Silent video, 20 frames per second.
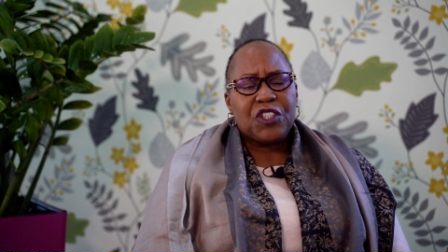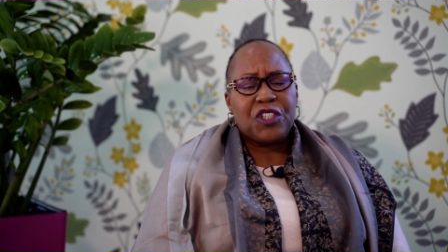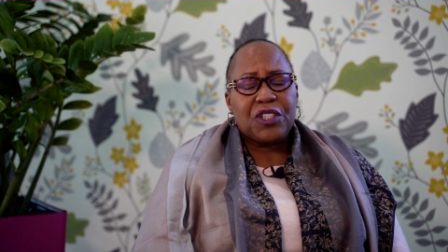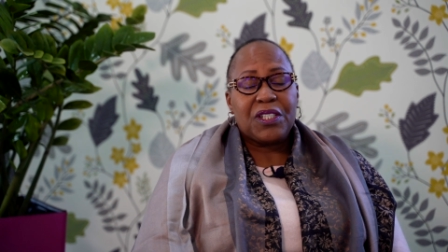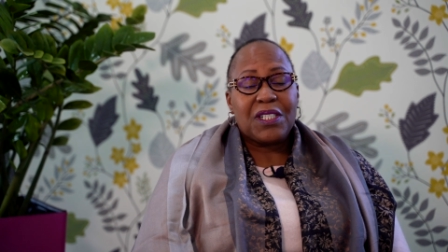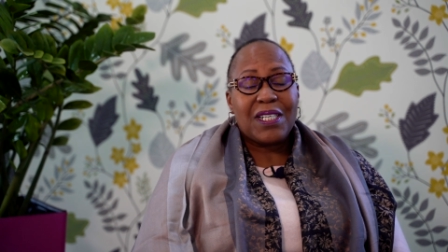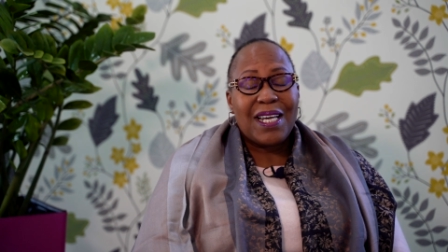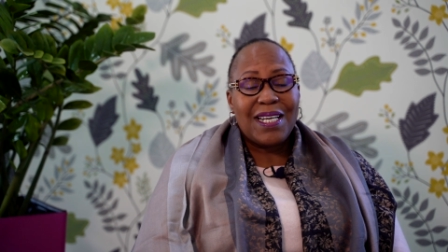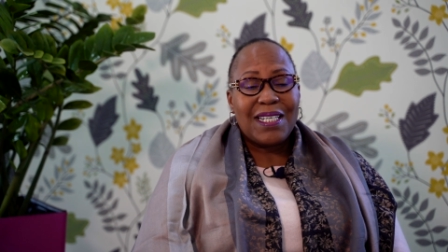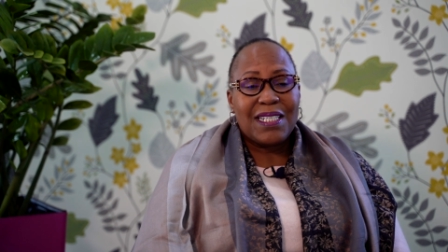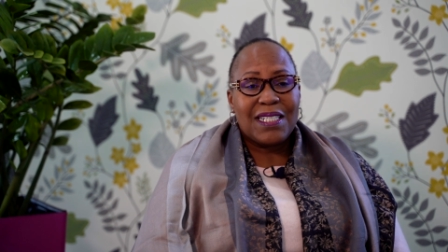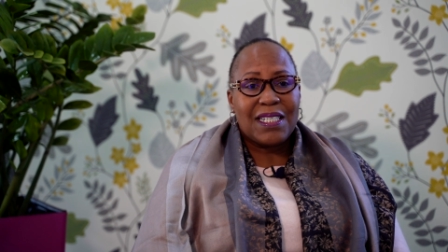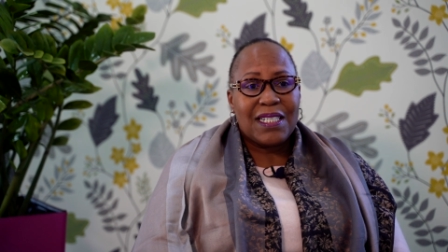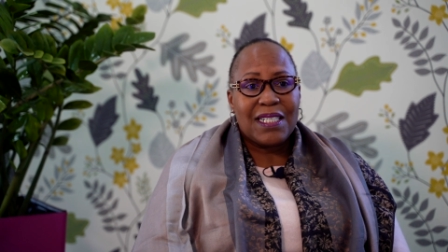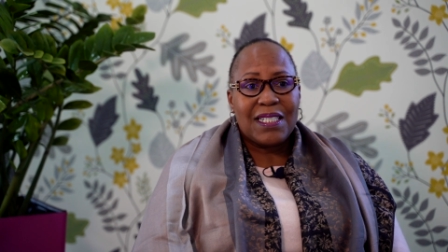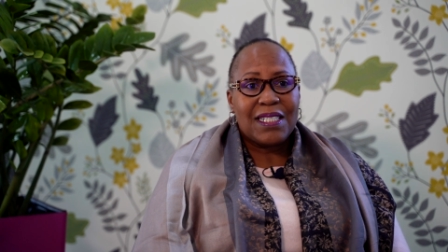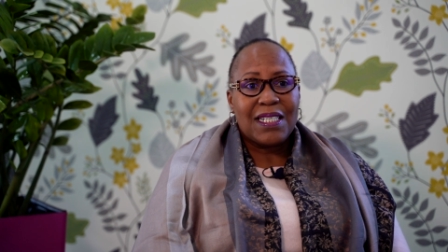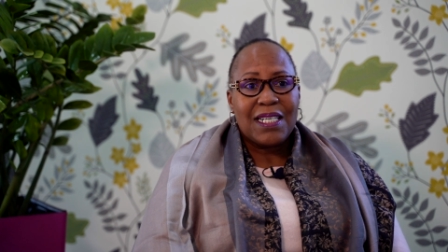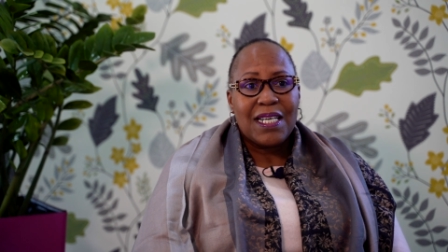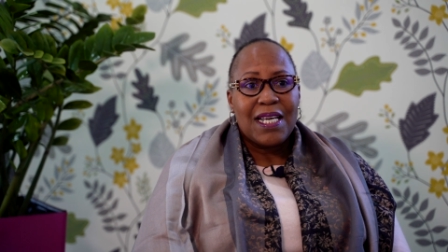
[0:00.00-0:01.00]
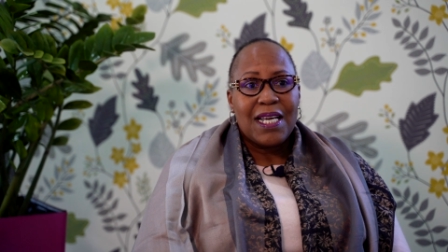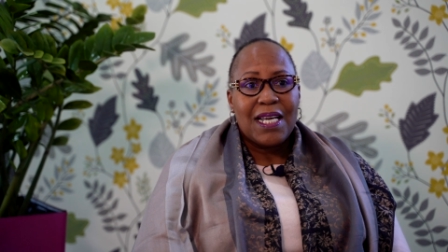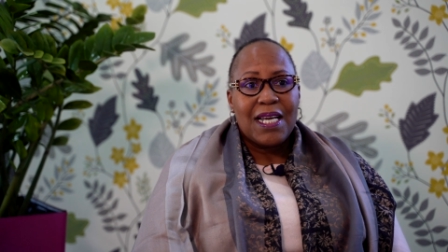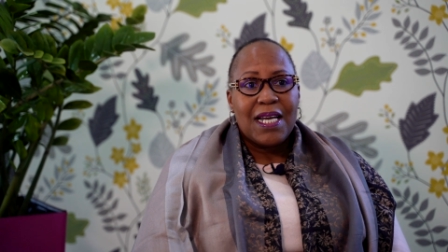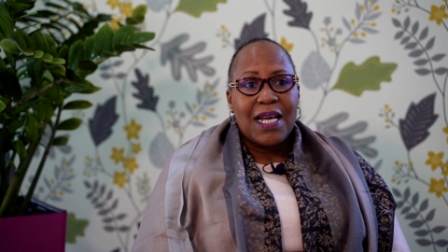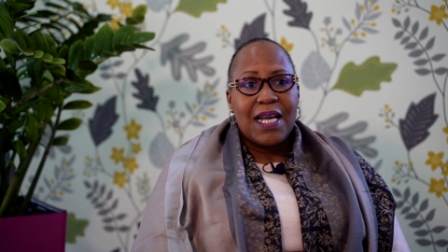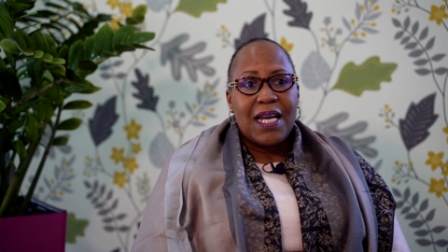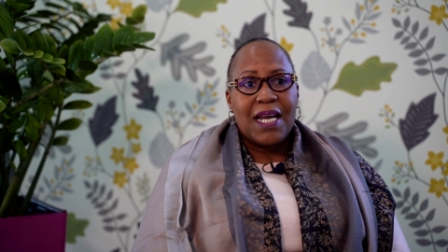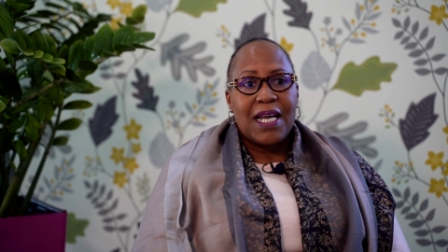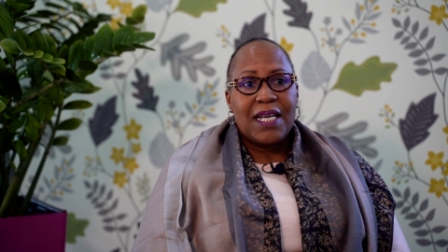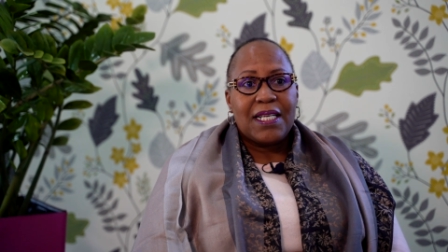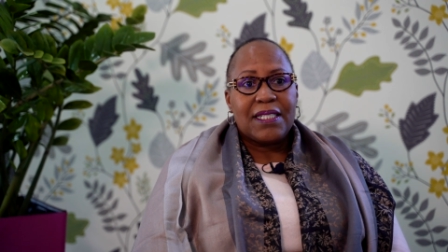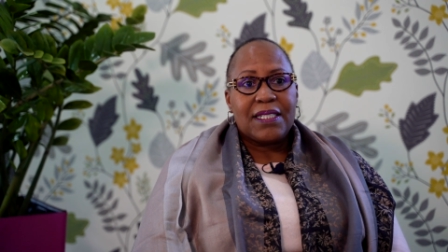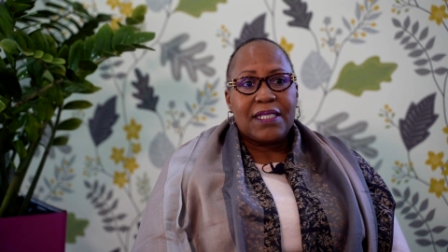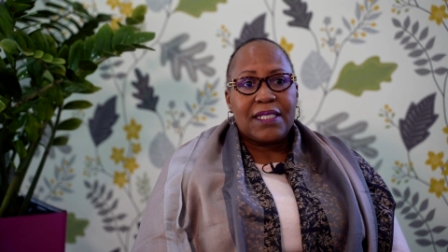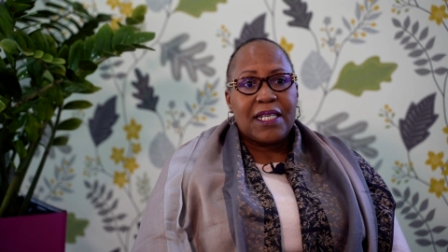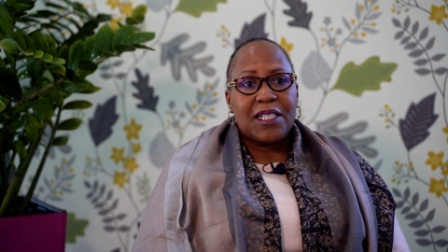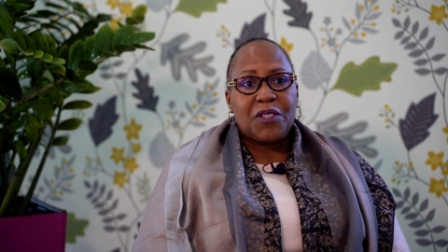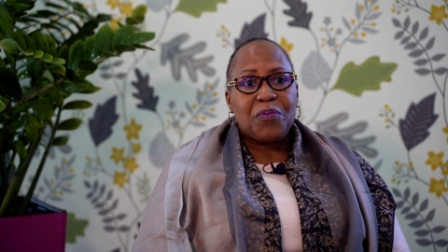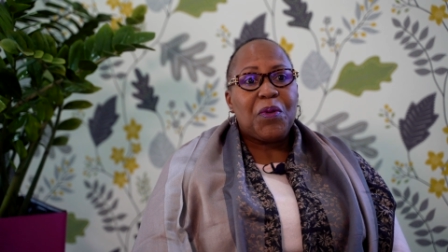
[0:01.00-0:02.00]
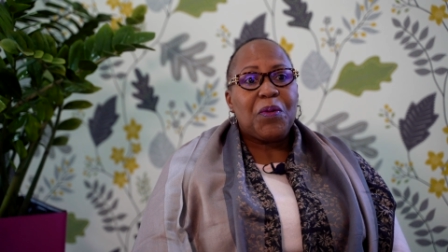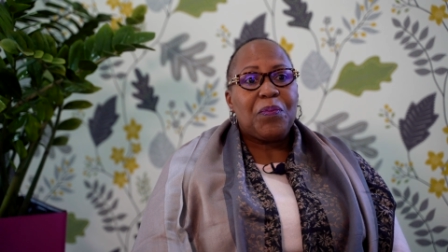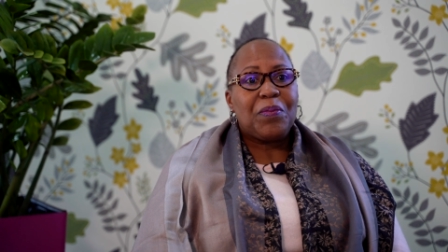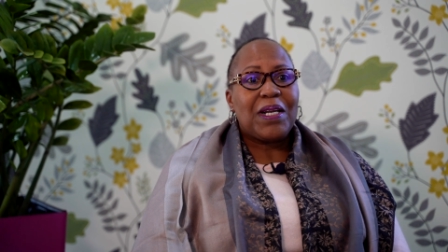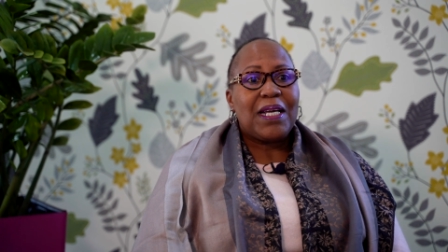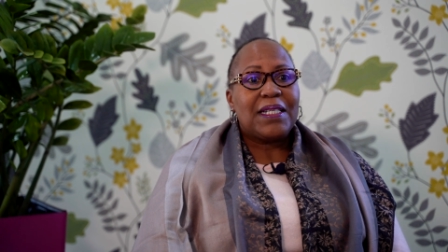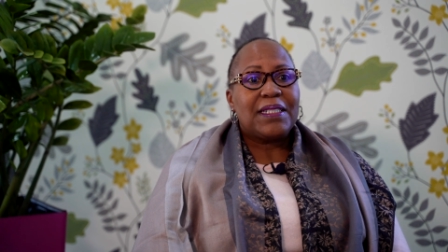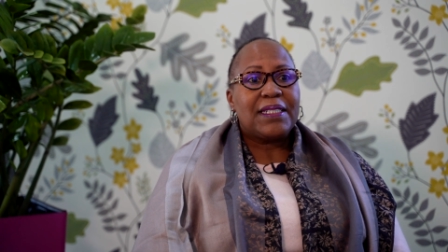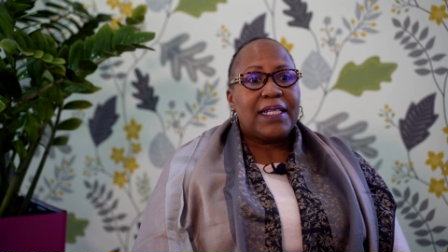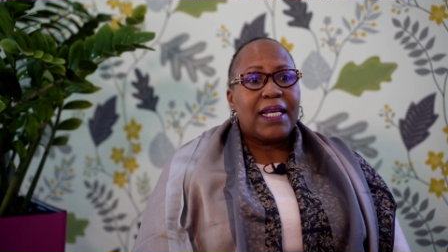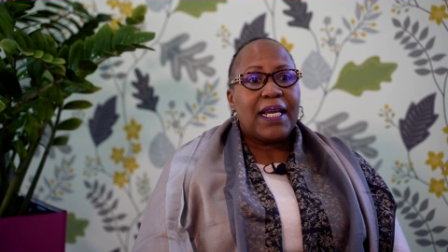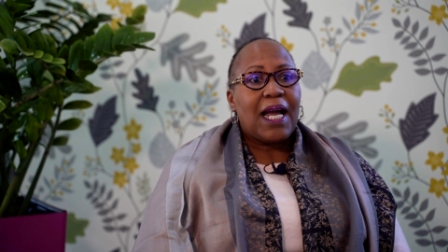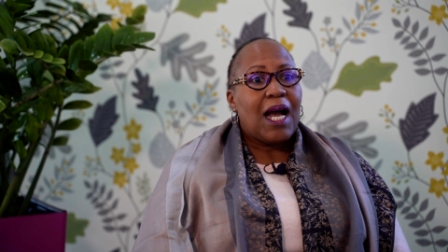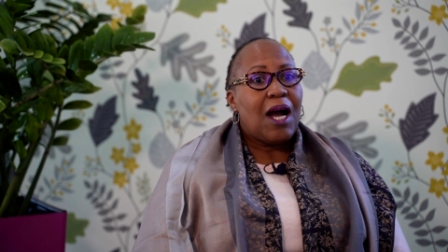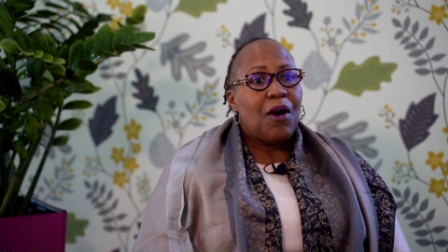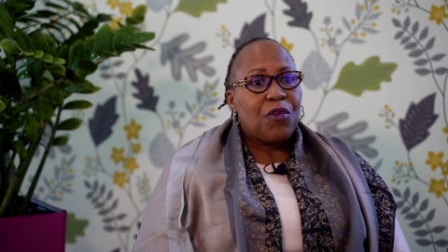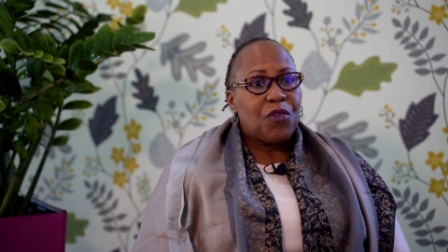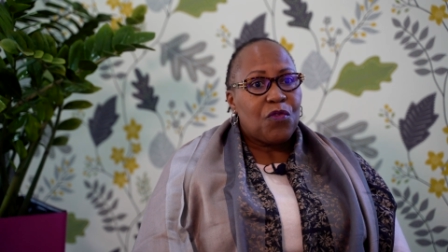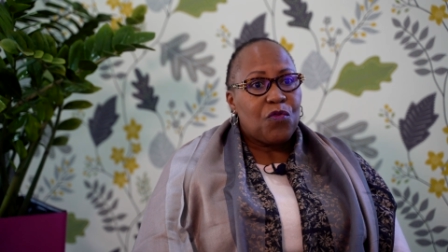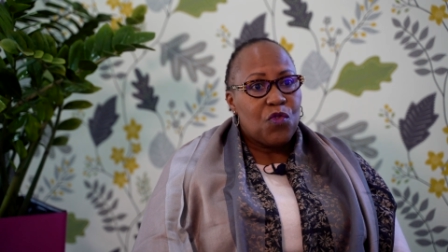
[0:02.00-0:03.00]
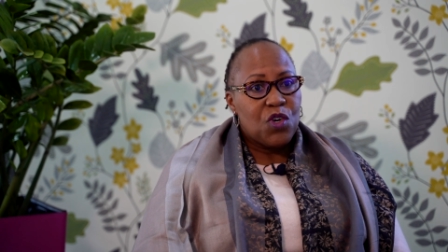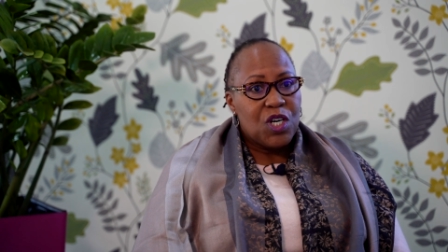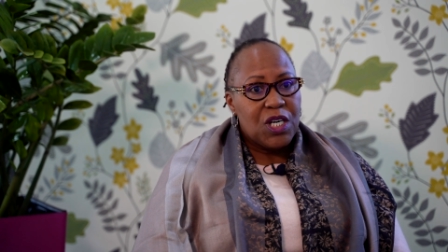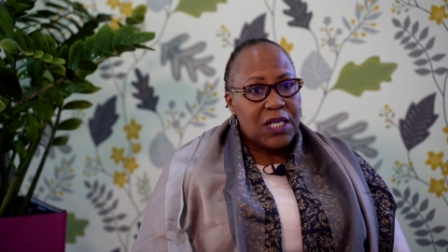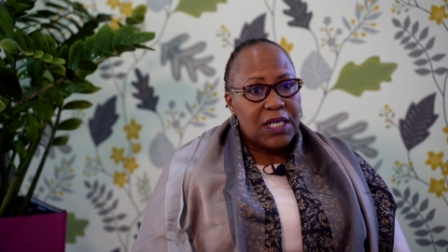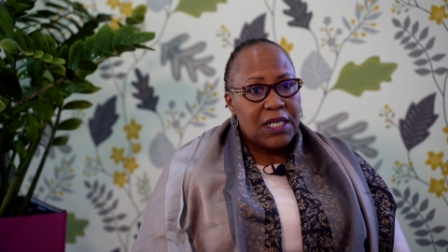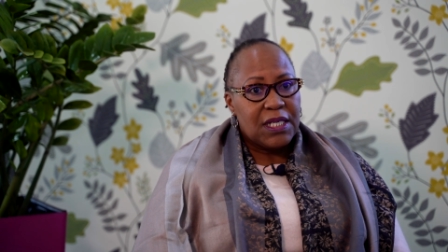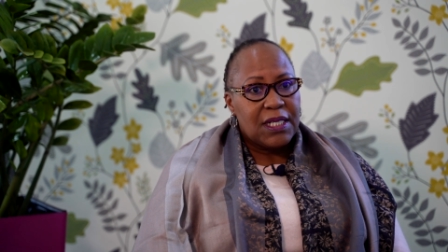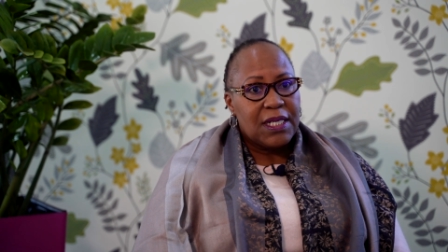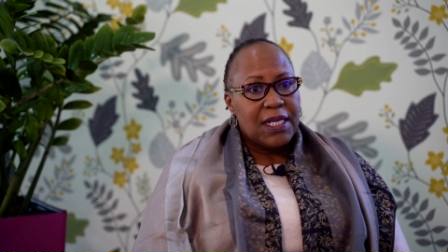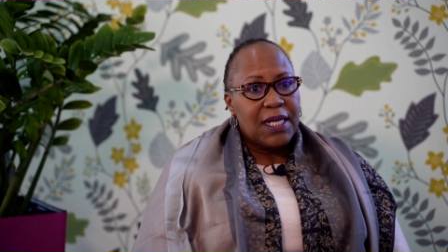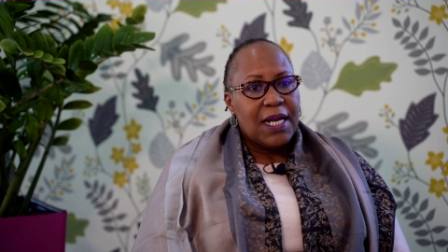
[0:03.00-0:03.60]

status, as people are staying out of work.